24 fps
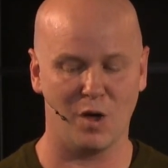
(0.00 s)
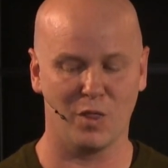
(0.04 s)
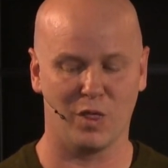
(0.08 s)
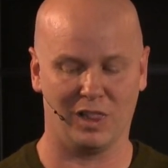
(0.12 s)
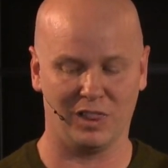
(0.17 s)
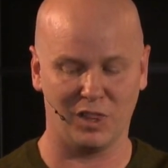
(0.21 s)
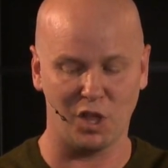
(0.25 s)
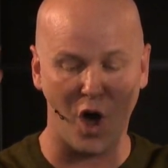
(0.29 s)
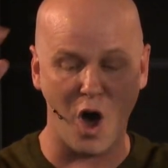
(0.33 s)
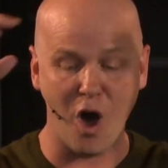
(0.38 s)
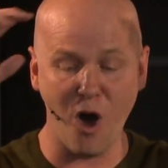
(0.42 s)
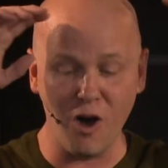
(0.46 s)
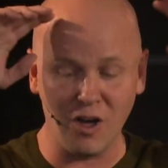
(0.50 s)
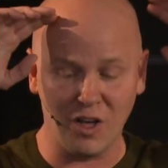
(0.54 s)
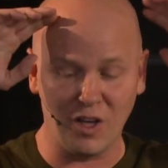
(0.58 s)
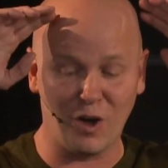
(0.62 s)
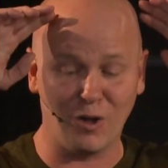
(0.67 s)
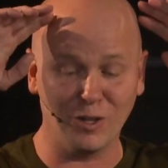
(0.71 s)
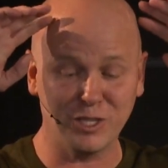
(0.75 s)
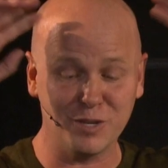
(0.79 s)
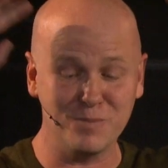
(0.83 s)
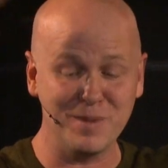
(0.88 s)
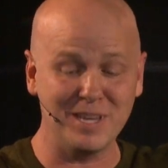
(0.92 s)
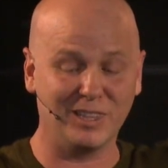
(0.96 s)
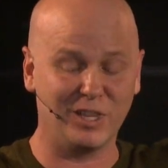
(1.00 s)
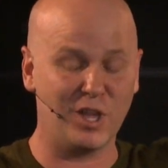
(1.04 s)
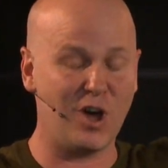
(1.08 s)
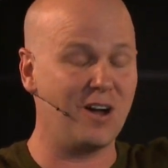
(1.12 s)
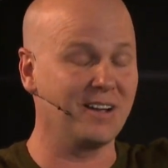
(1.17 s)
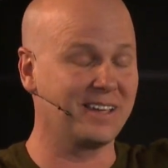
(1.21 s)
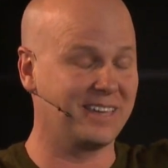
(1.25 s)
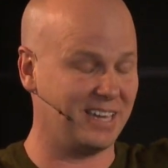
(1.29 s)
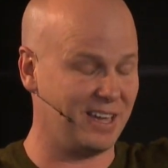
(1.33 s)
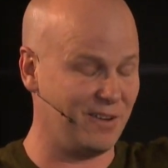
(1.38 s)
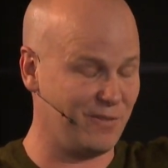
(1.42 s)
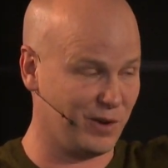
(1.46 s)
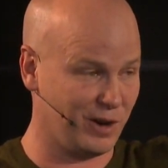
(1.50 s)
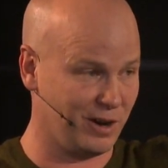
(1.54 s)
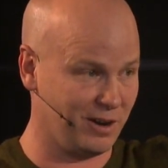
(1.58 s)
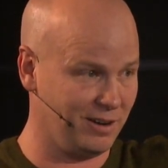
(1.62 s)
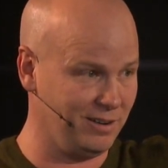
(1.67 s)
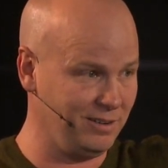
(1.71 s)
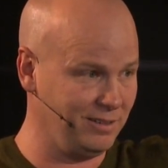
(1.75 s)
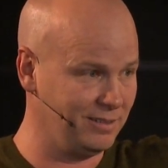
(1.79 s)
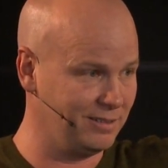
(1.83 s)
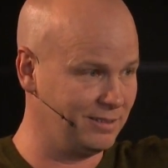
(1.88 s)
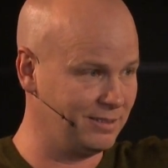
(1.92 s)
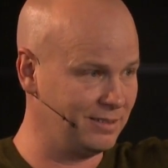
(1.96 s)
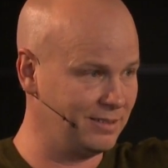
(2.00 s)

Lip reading: The law, ultimate lawgiver,